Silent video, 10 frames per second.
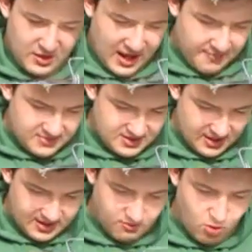what happens,
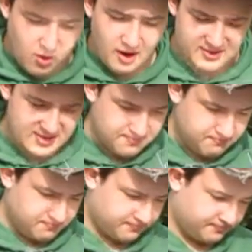the animal walks in,
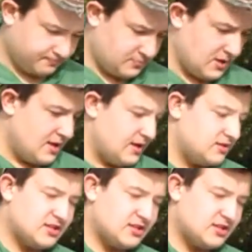he